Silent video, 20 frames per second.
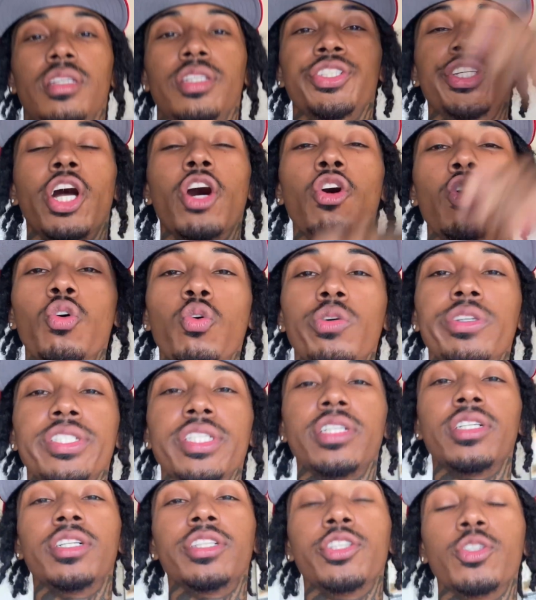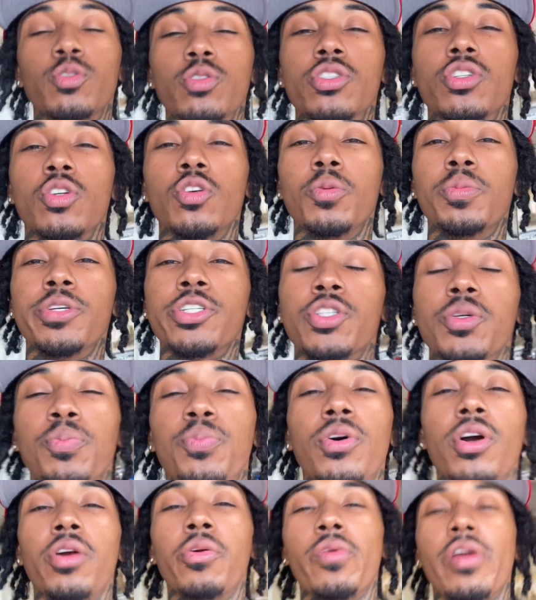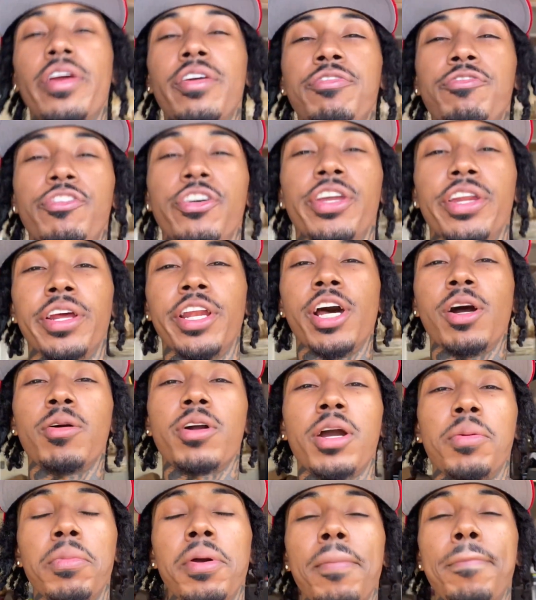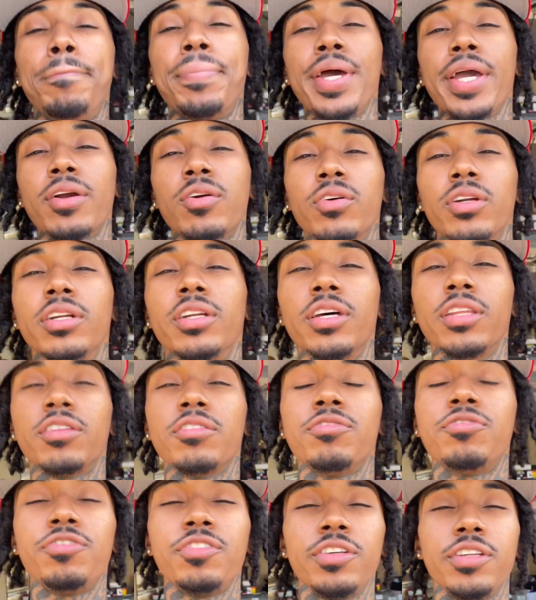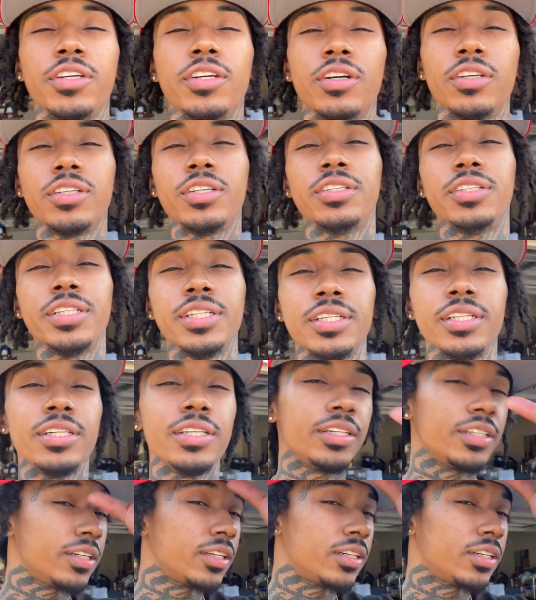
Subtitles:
Yo, what's good YouTube? It's your boy Ray Fit, and I'm coming back with another video. You did